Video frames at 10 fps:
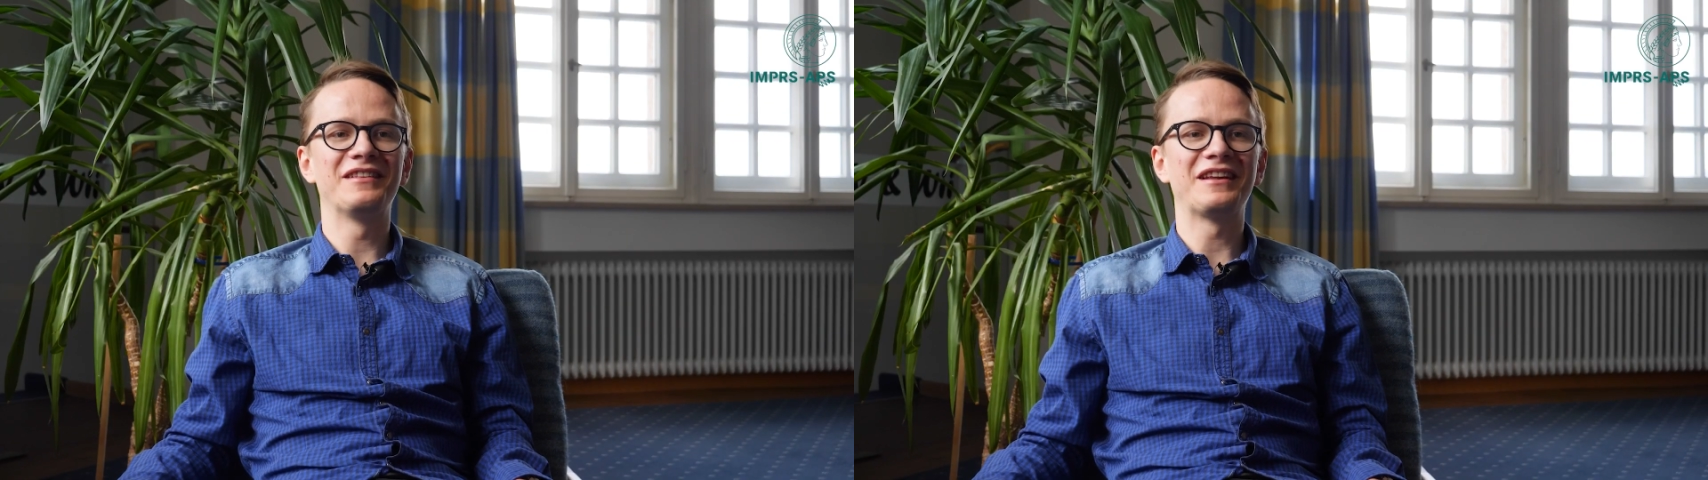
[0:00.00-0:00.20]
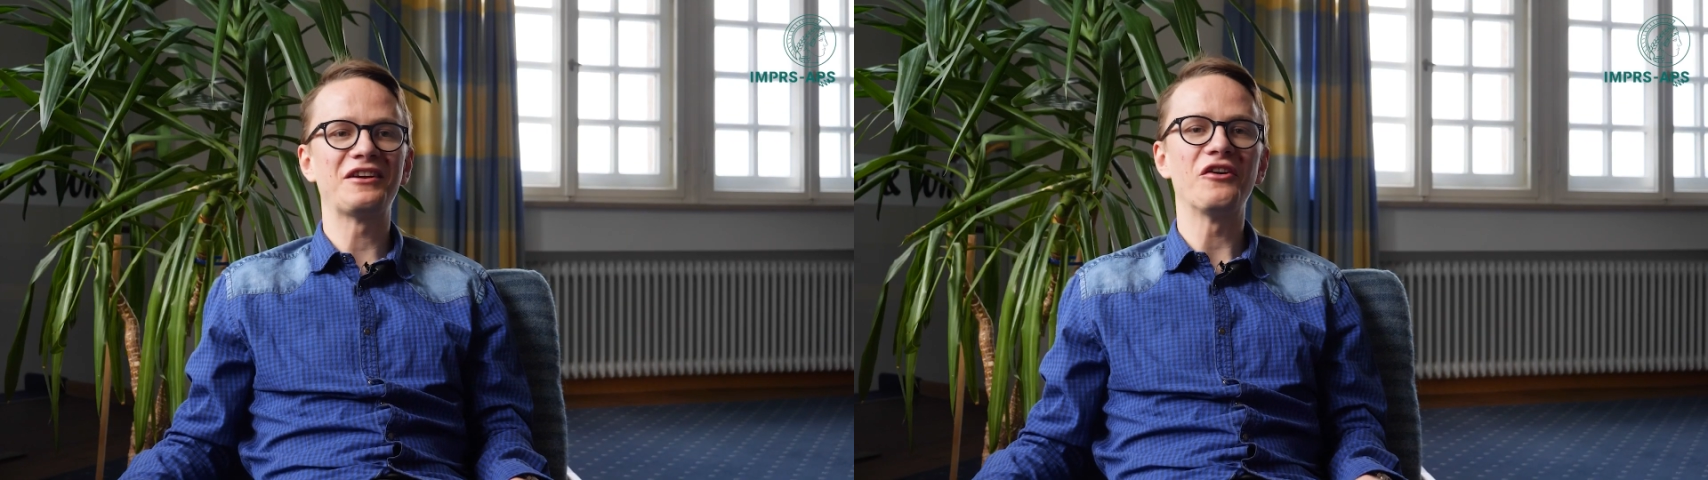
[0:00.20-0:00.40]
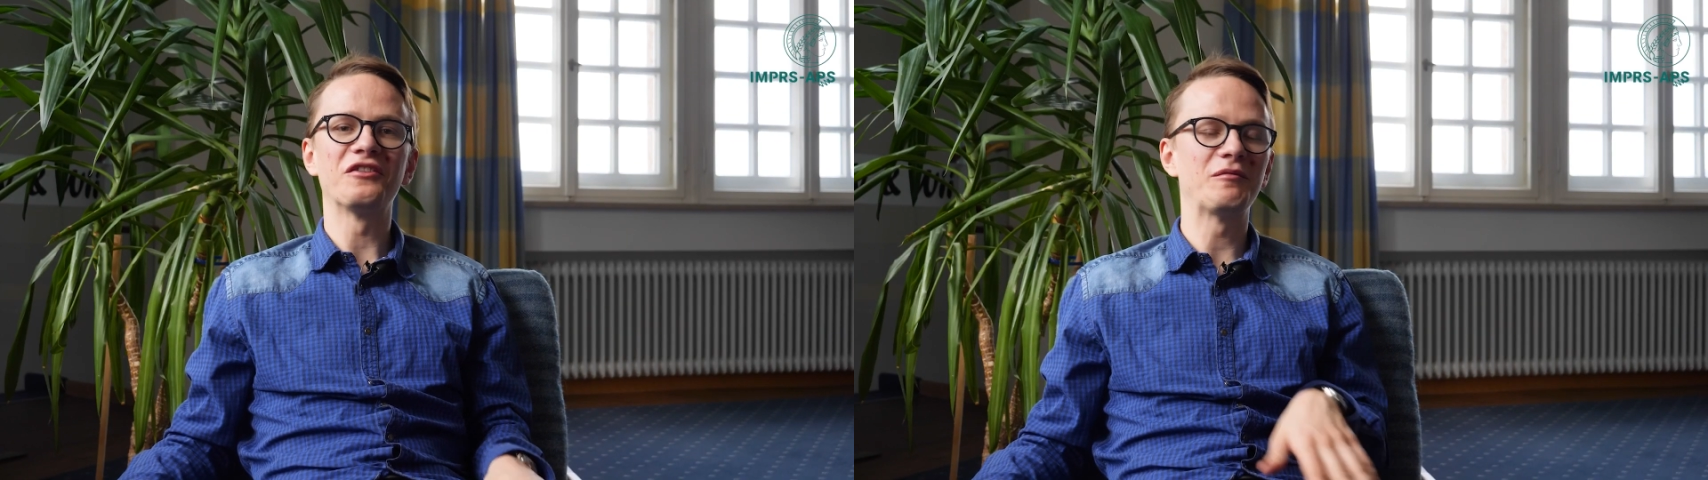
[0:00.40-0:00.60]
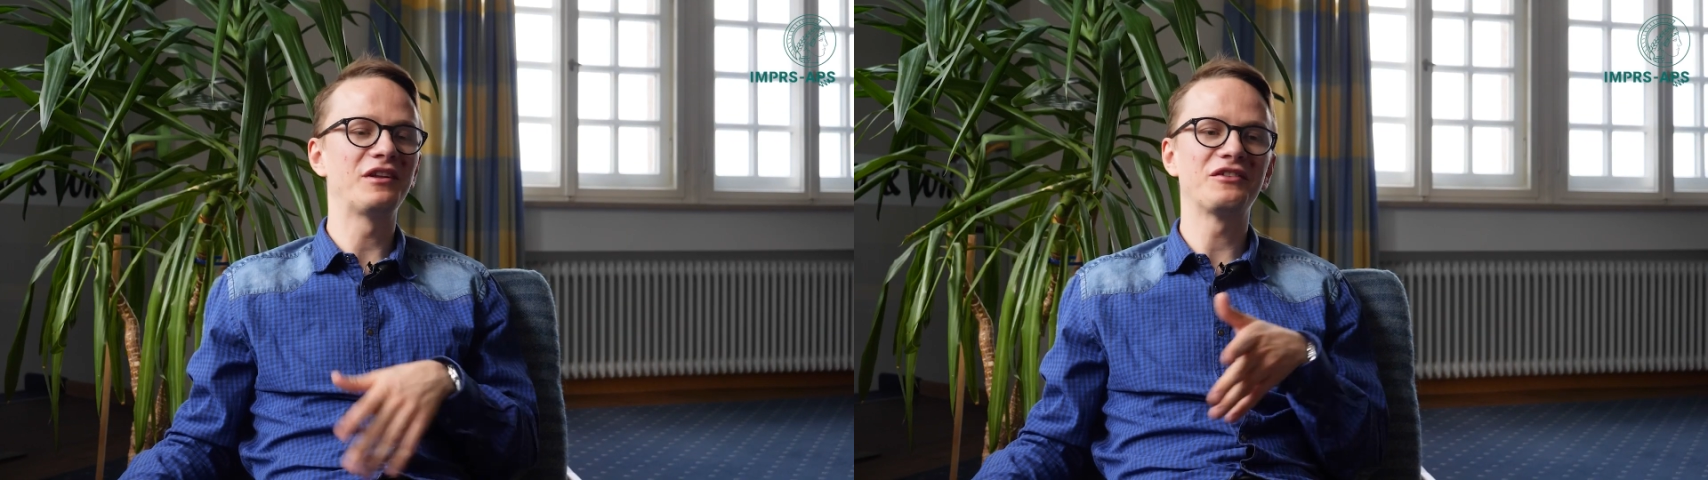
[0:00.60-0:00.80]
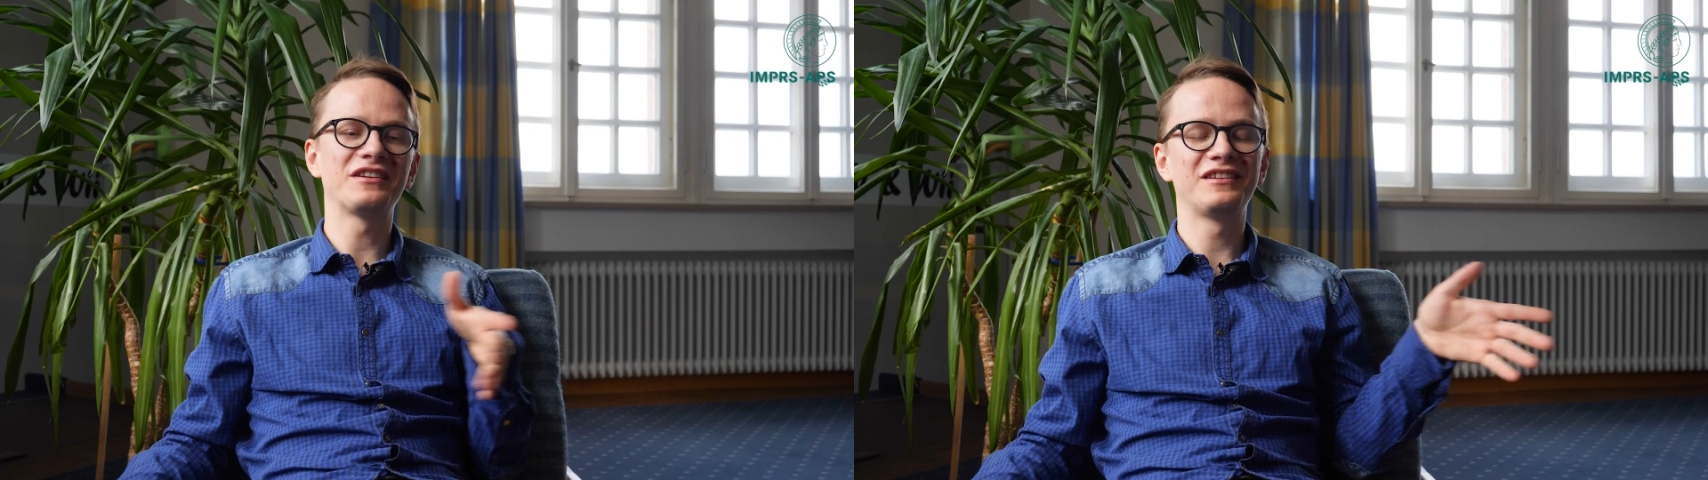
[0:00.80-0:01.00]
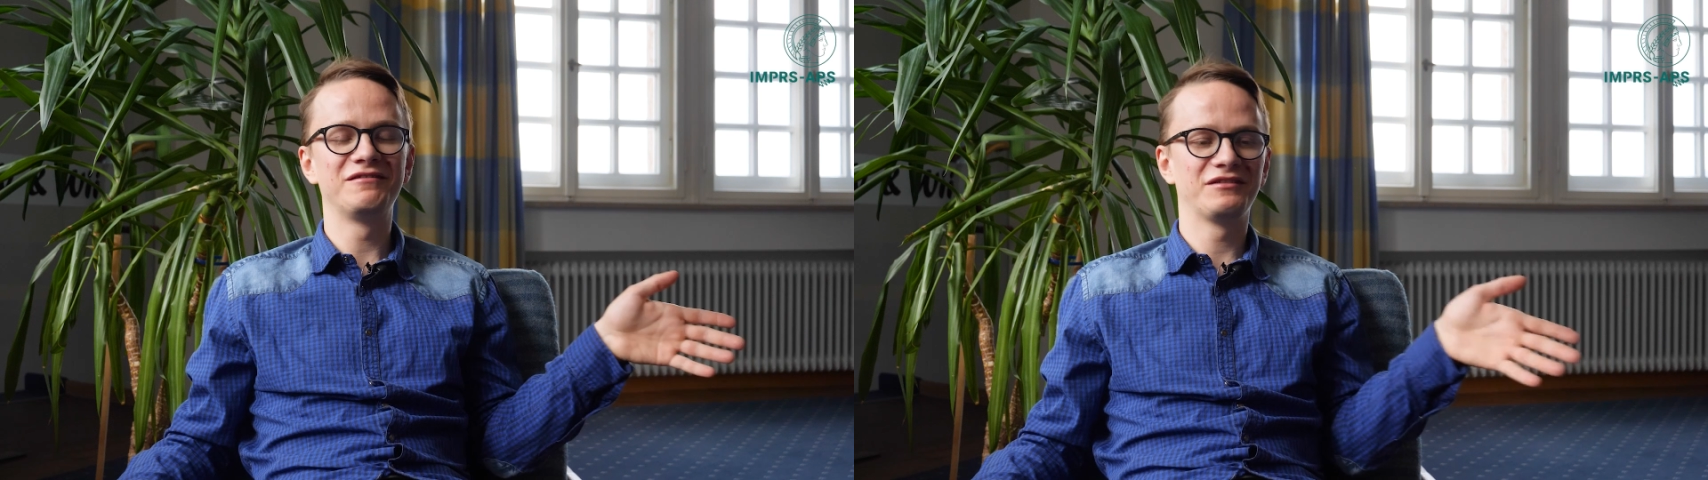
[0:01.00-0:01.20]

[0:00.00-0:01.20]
like concept, like